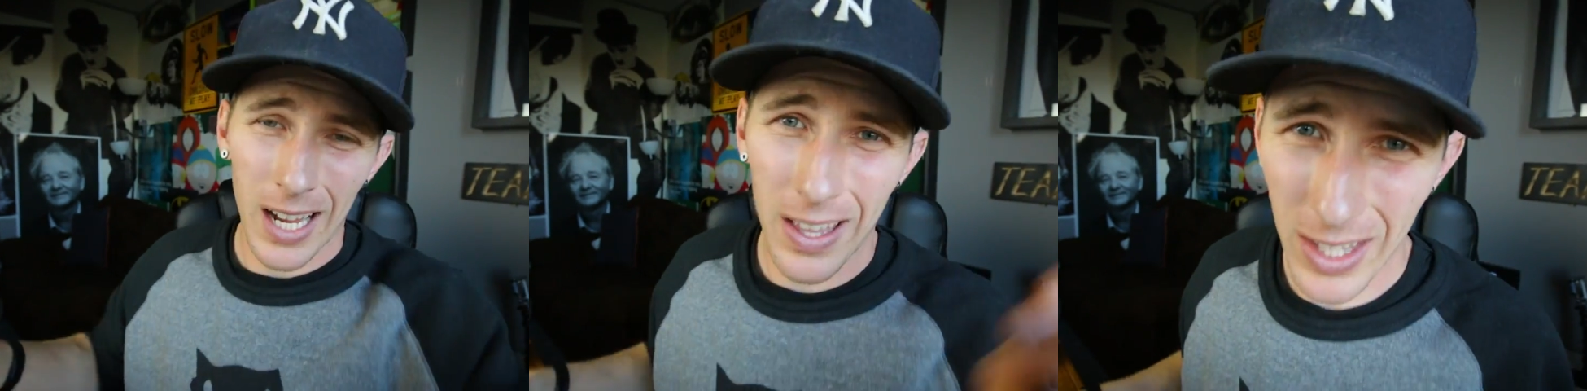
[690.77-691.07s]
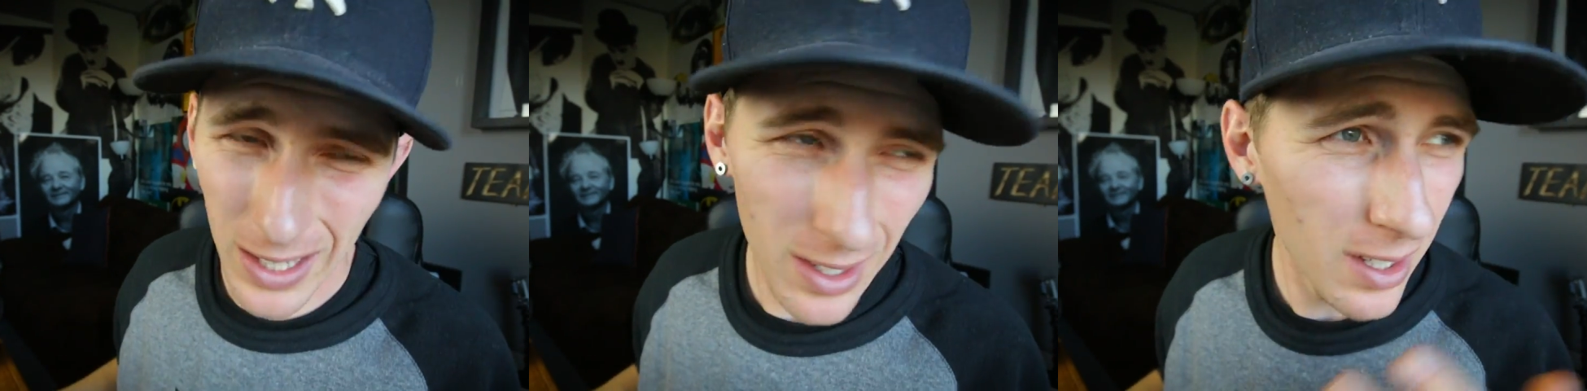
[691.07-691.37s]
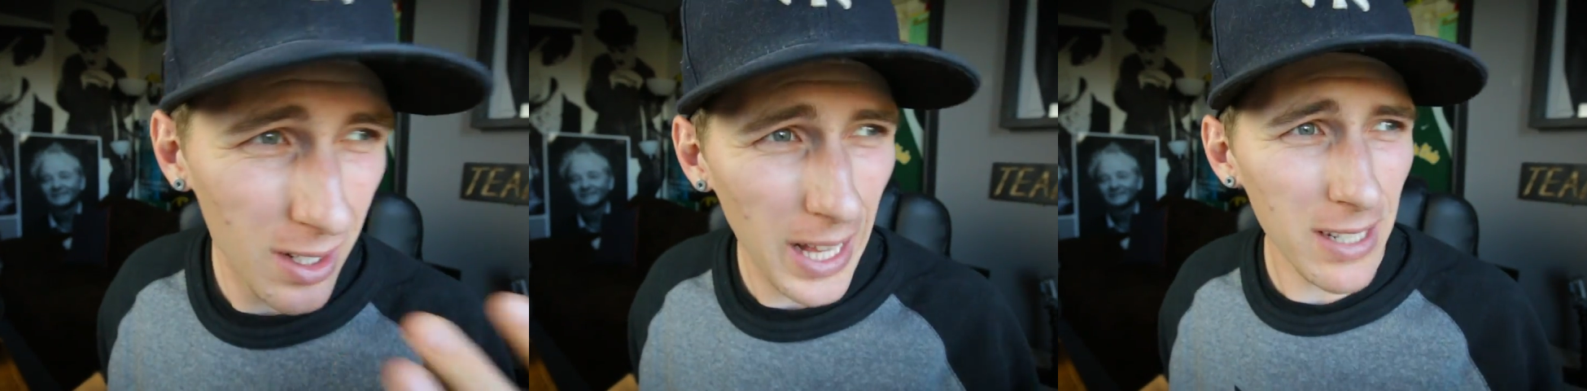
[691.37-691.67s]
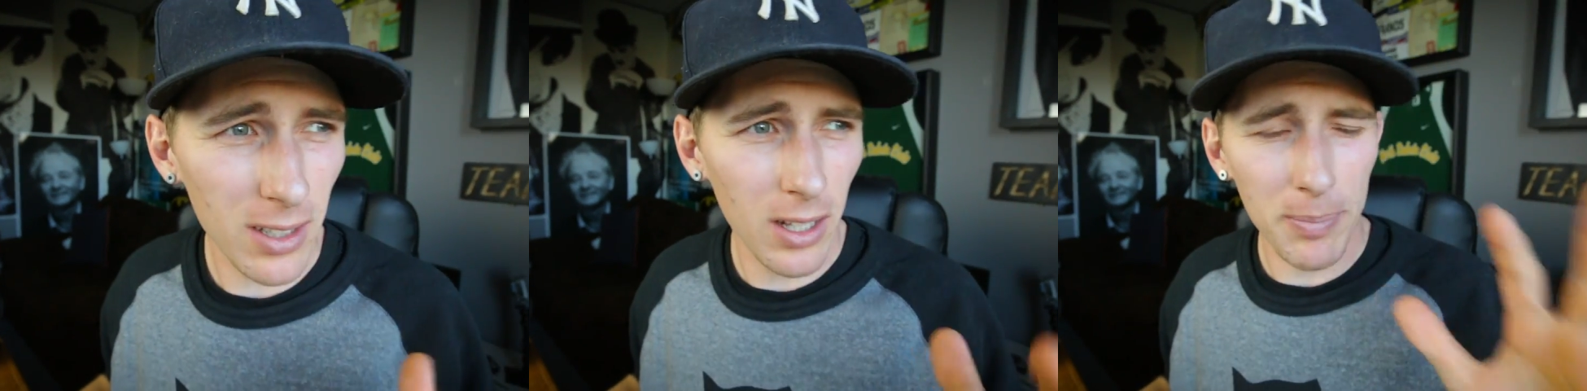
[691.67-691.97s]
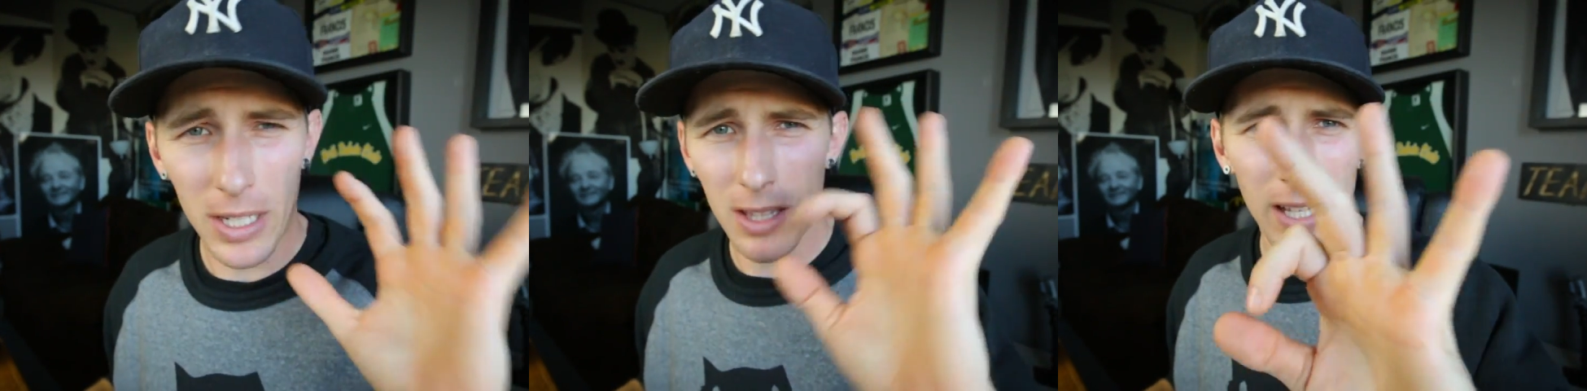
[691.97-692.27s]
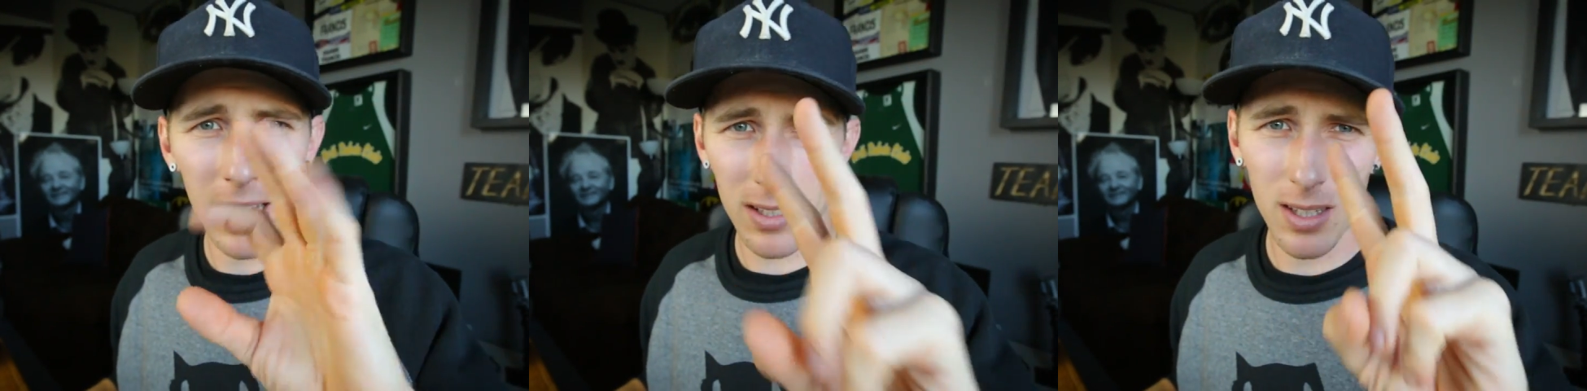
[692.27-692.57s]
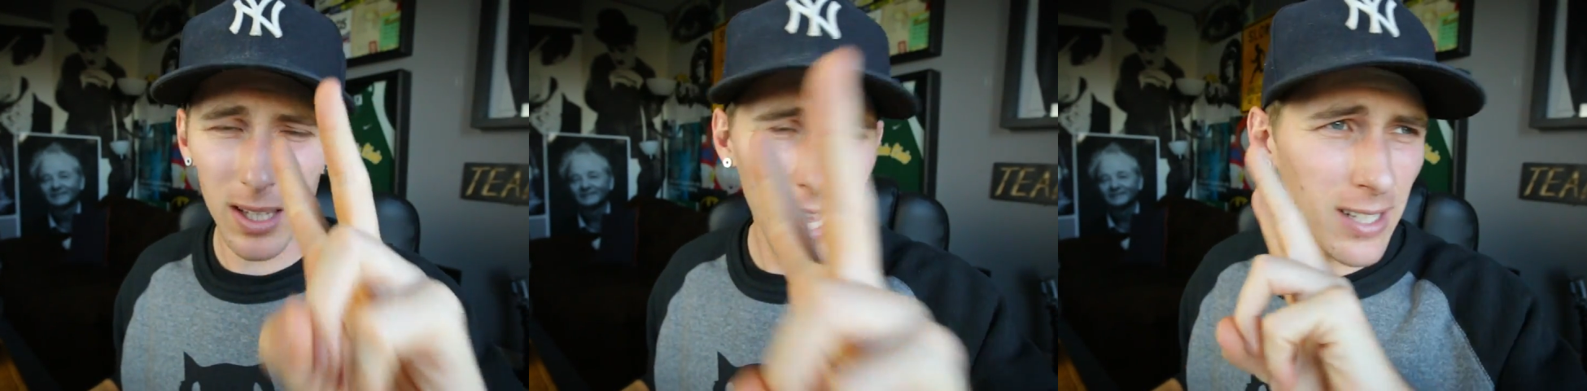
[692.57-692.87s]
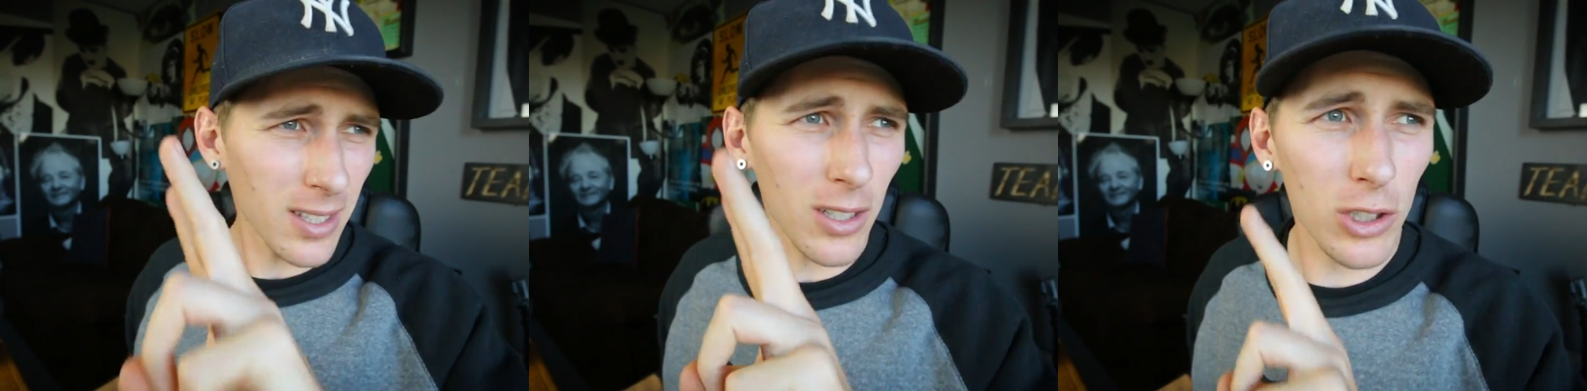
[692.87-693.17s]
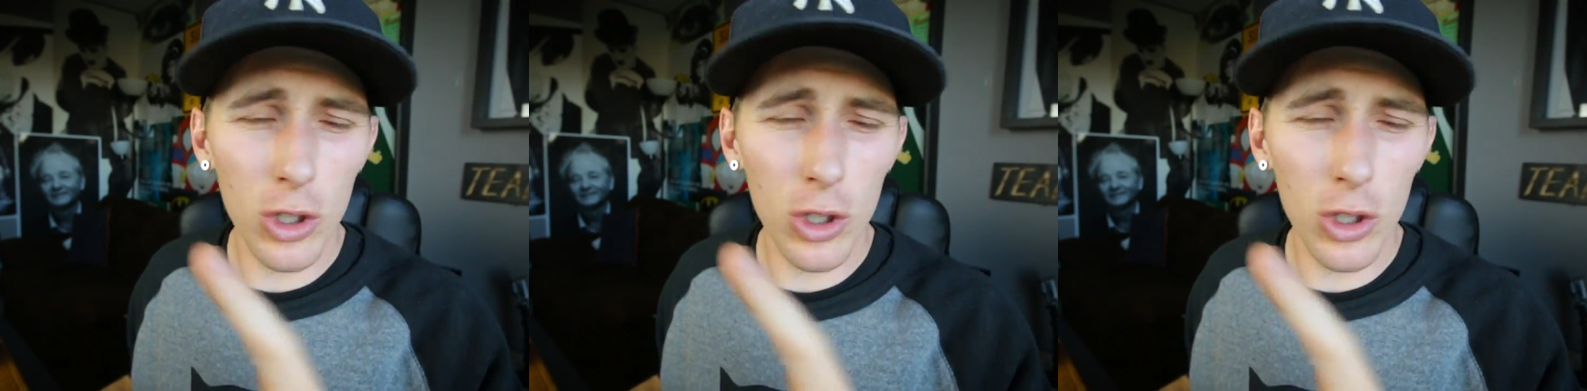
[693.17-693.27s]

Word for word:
Speaker 1: And then in the last little update, the last little